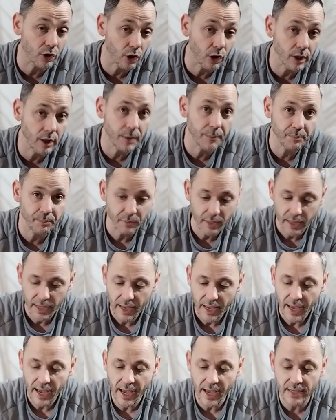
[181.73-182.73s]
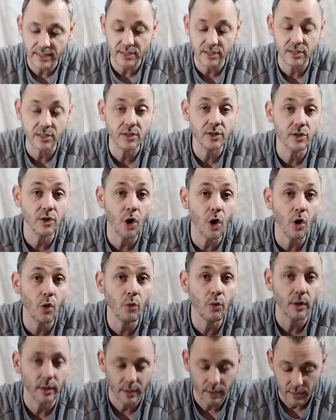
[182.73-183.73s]
rock, has
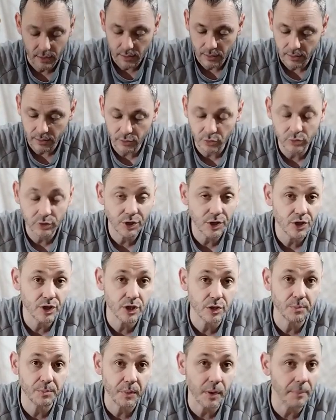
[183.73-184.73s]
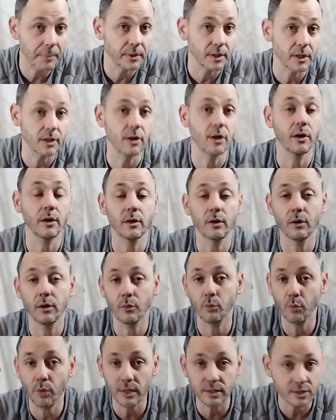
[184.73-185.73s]
no nutritious property
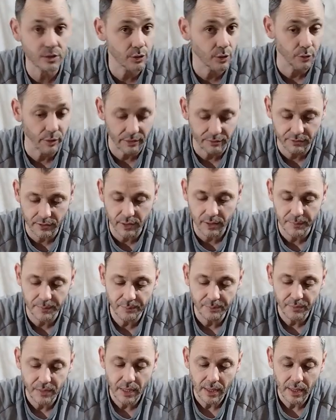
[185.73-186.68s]
whatsoever,